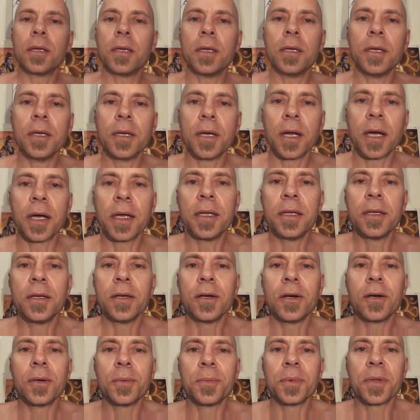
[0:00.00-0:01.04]
G'day,
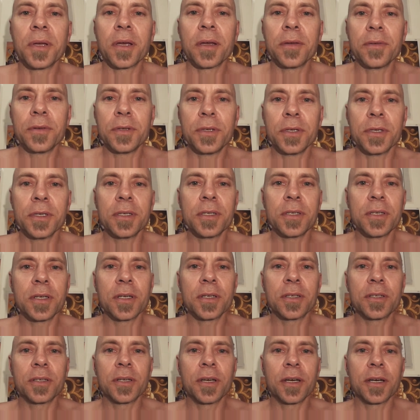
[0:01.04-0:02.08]
I'm David G,
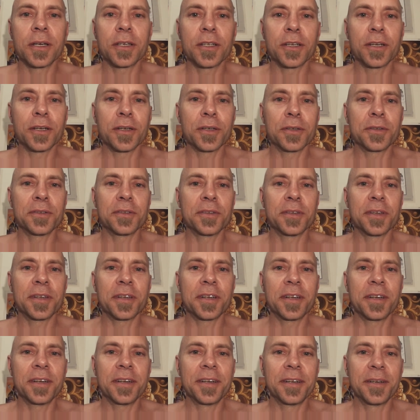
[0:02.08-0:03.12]
Sheshnaag Yoga
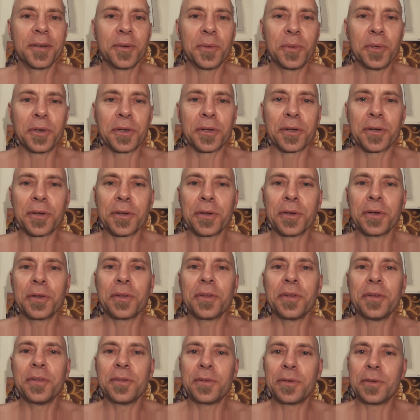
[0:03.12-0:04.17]
Center. What on
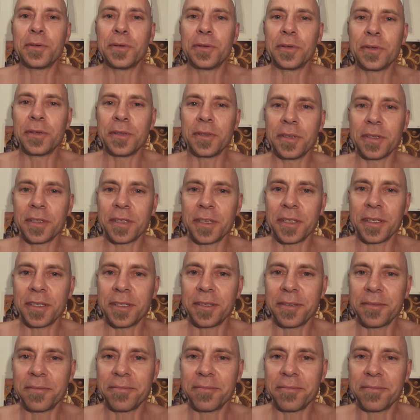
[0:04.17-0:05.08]
earth is Kundalini?